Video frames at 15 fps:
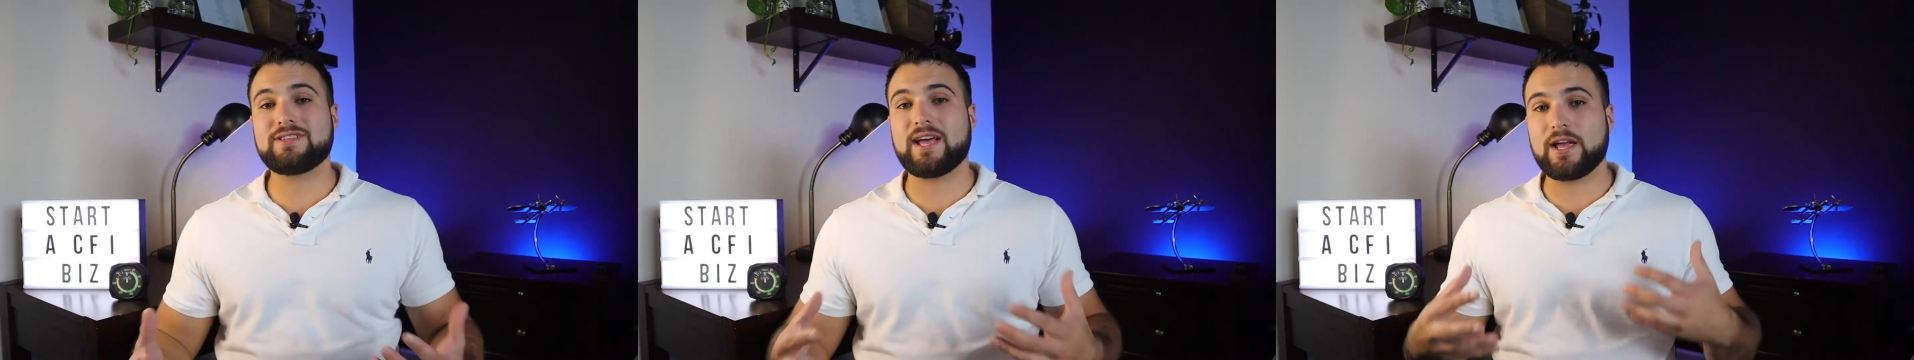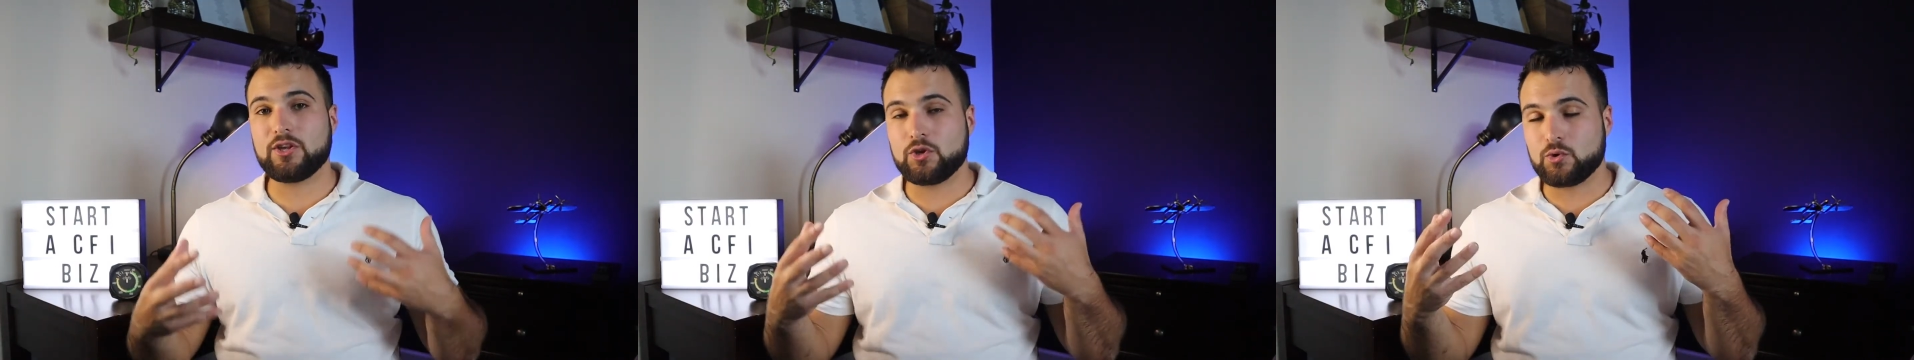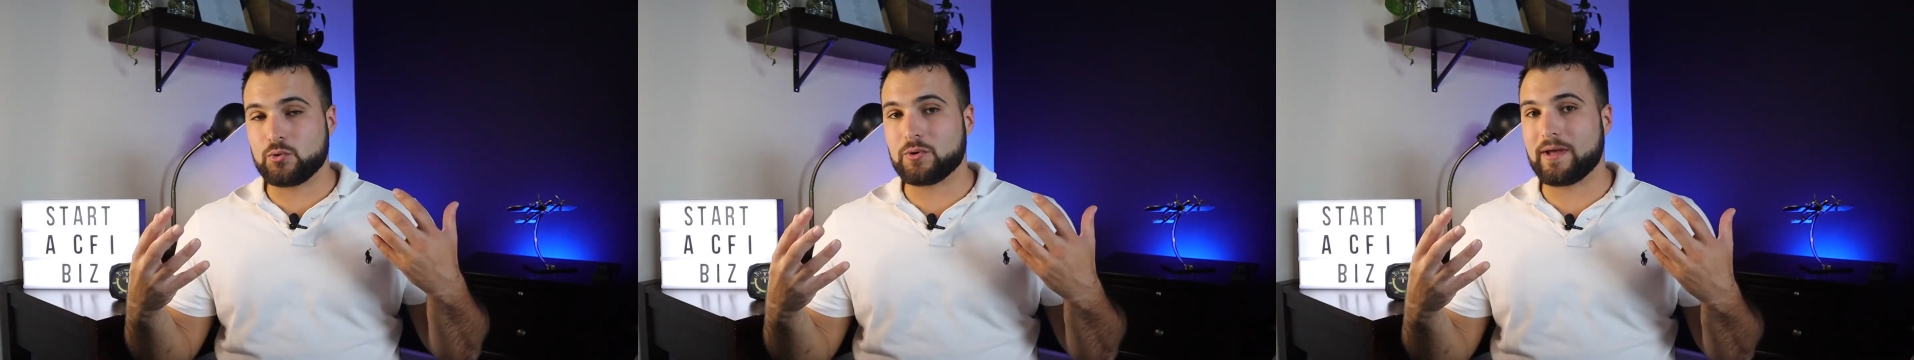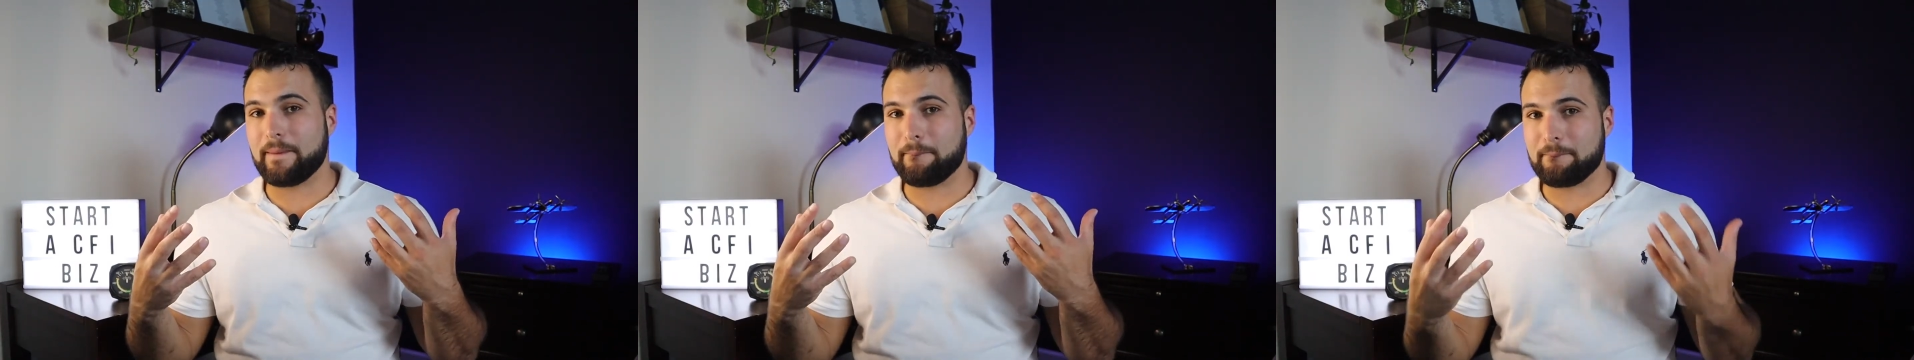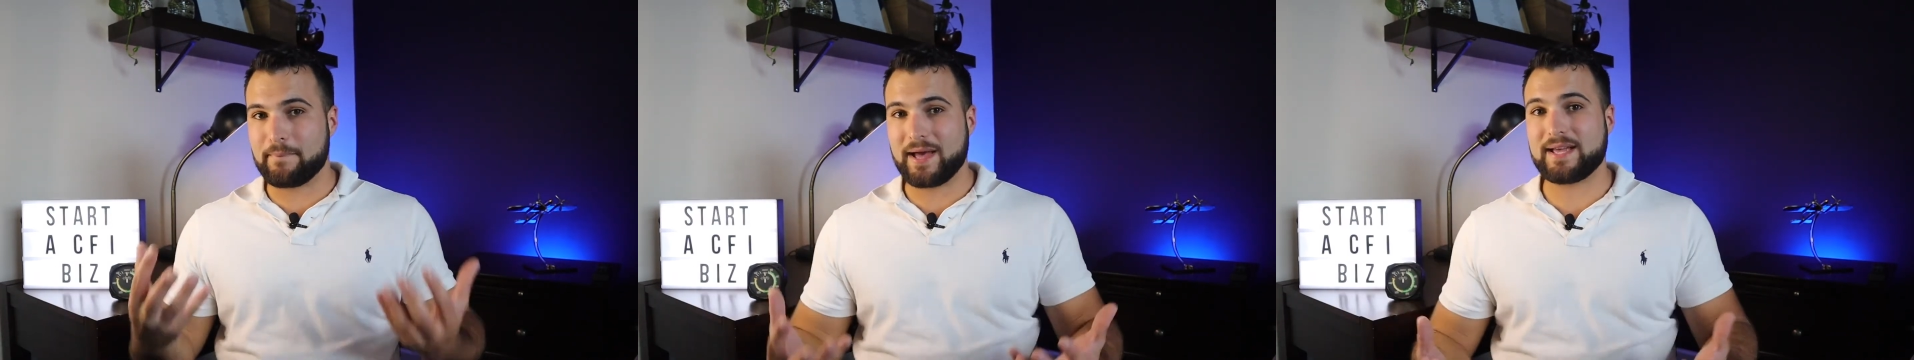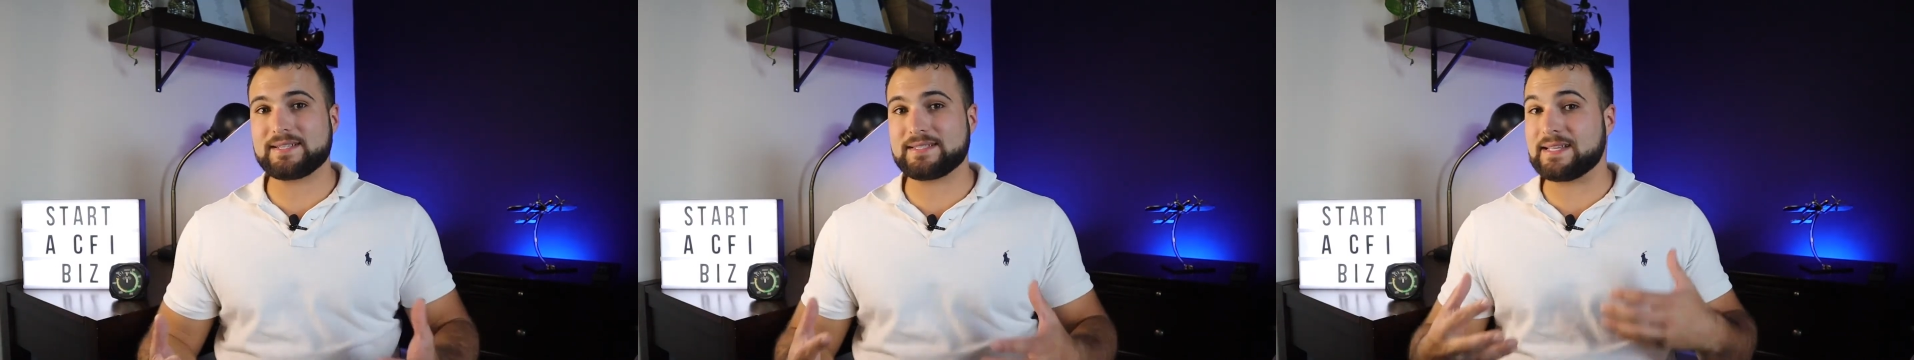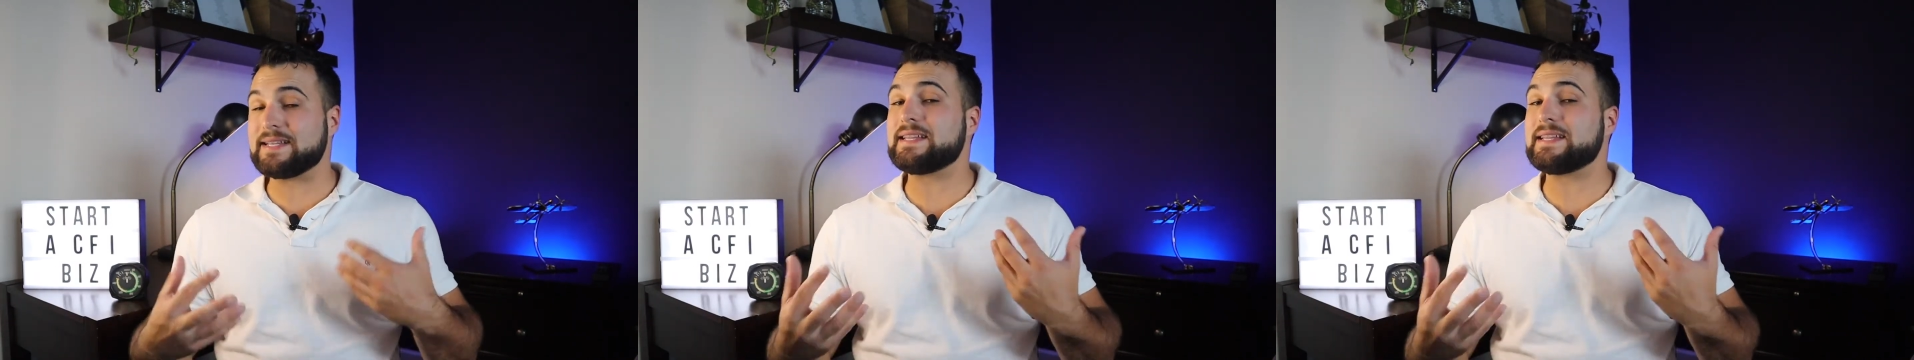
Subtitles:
that you invest the